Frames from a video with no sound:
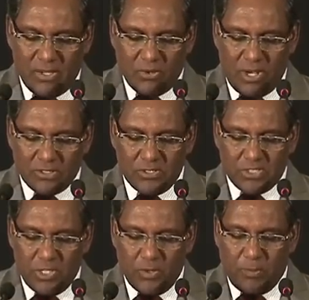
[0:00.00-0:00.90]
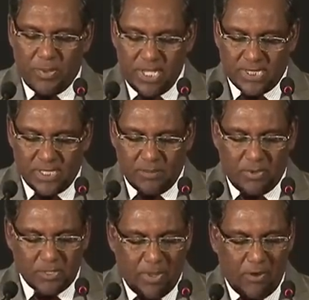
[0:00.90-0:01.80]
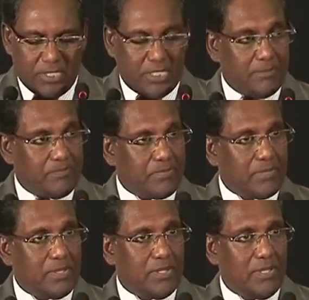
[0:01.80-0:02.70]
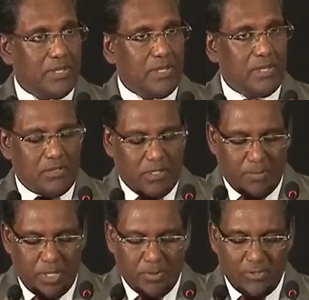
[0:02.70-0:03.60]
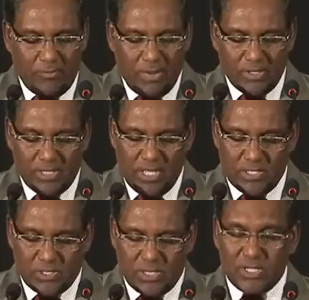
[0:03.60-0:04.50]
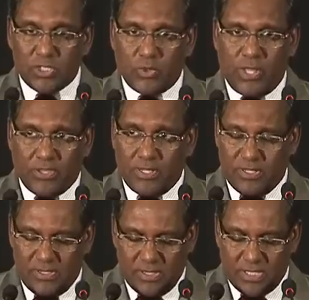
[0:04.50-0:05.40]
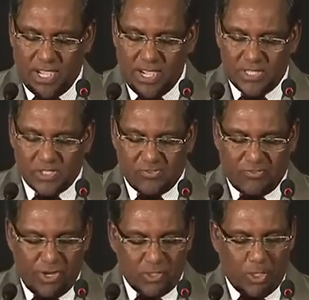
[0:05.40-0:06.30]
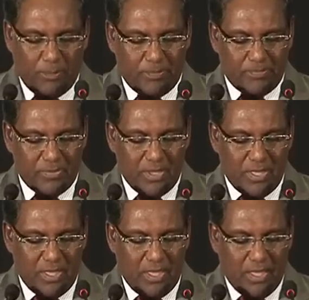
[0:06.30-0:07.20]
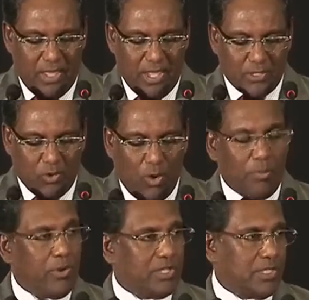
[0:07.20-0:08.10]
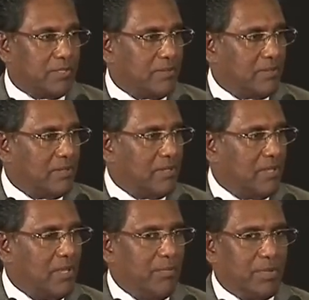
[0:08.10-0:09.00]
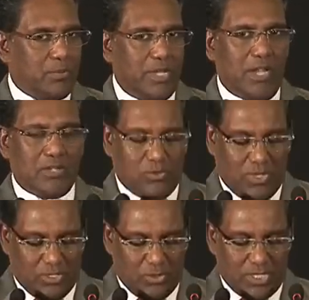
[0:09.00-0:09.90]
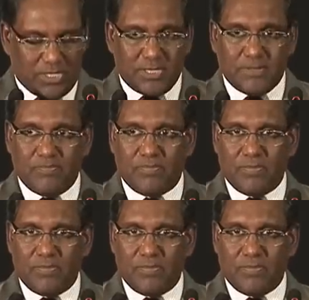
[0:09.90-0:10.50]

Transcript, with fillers: grant continued peace and prosperity to the people of Bangladesh and strengthen the ties of friendship and cooperation between our two countries.